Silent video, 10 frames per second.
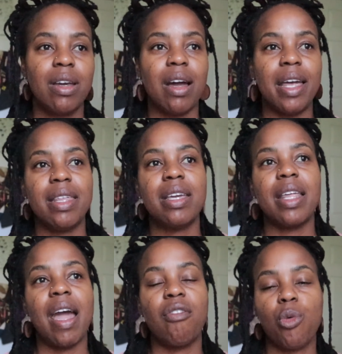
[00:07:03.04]
I think
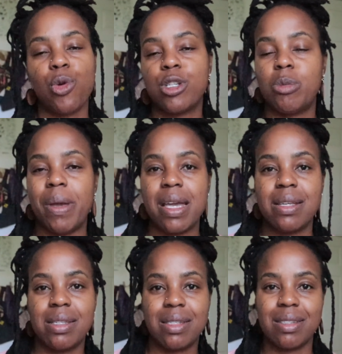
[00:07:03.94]
they have more
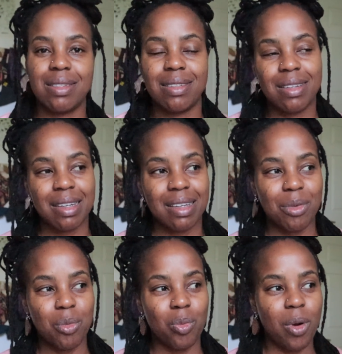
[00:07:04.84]
space
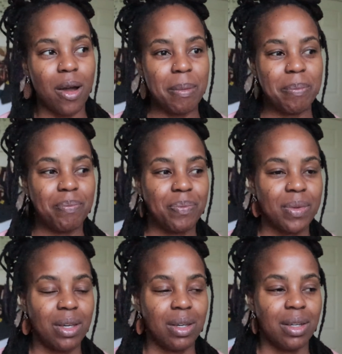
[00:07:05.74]

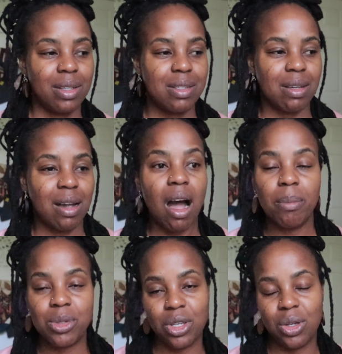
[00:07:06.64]
to
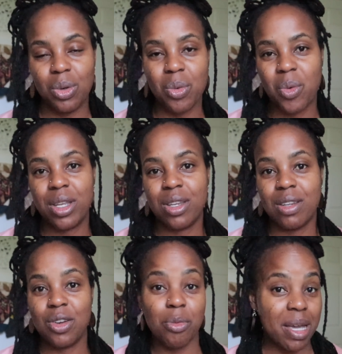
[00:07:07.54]
come to you
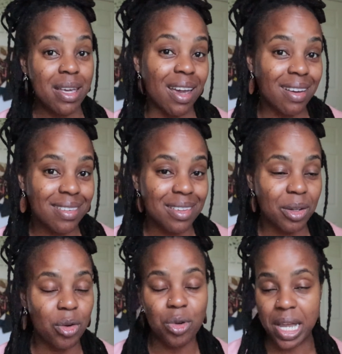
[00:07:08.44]
when you're making,
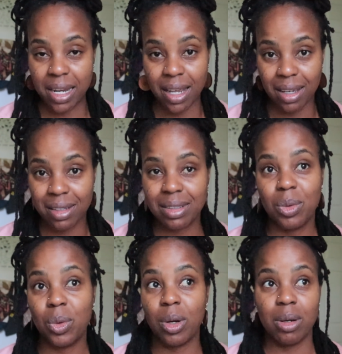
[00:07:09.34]
creating,
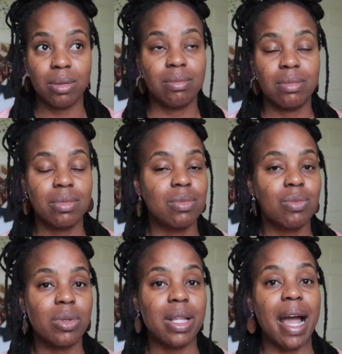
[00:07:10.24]
or
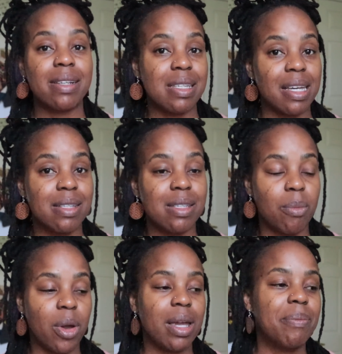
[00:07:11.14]
relaxing in some
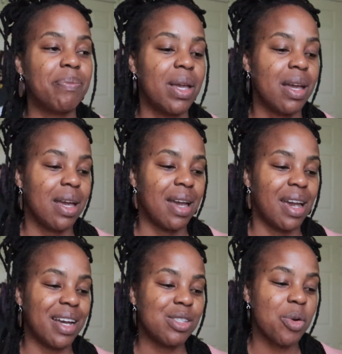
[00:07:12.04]
way.
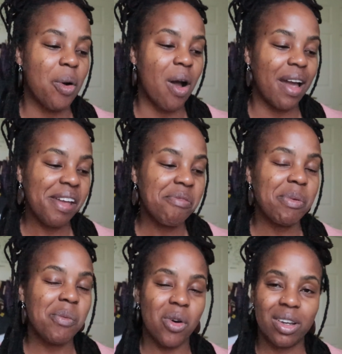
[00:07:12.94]
And so I have
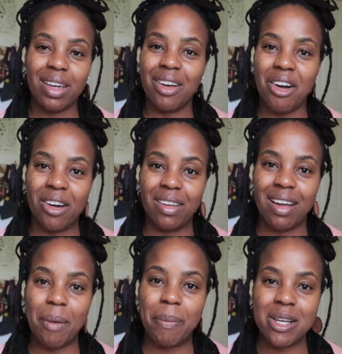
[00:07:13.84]
been working on
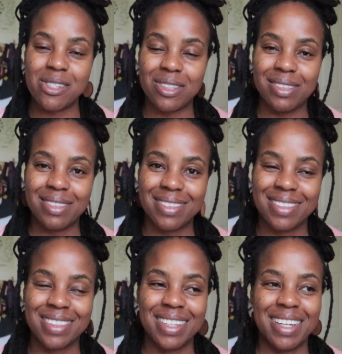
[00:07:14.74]
a puzzle
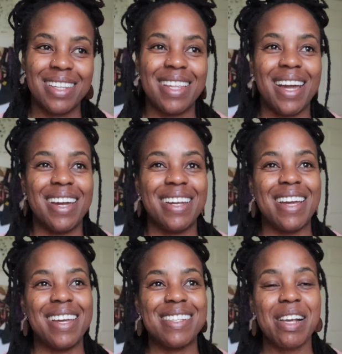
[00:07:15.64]
that
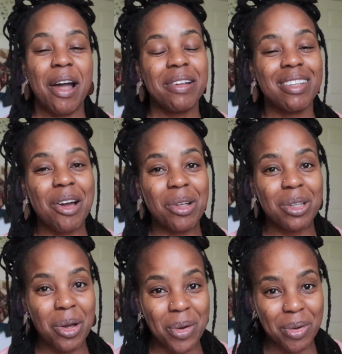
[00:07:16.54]
is kindly
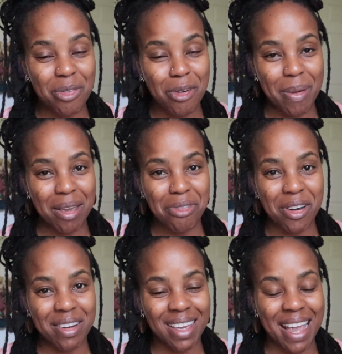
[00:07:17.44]
on loan from my
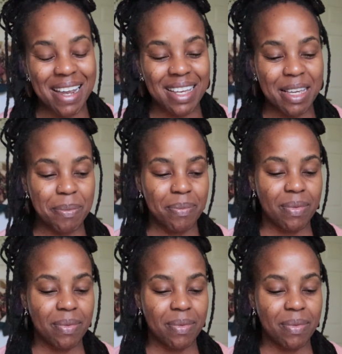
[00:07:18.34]
friend Katie.